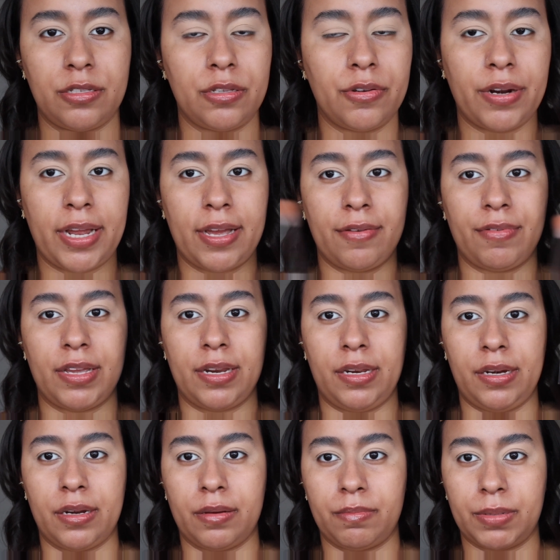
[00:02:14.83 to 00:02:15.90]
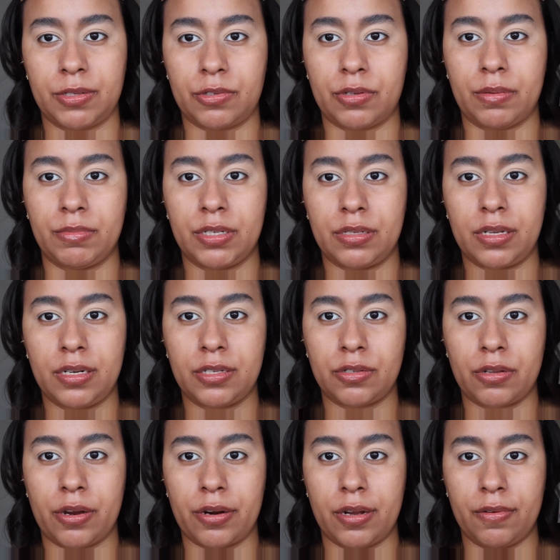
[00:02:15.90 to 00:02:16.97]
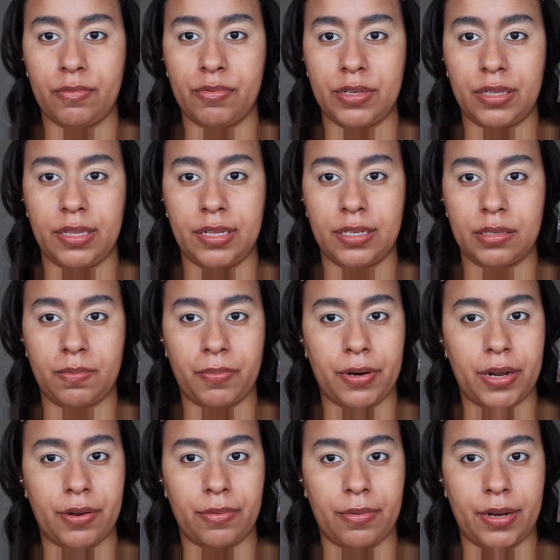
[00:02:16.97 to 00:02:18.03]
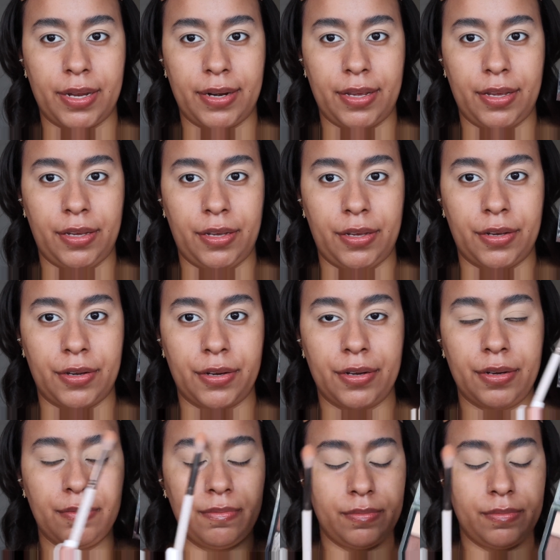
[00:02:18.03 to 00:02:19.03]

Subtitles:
don't have any numbers, so I'm just going to start off with this brown right here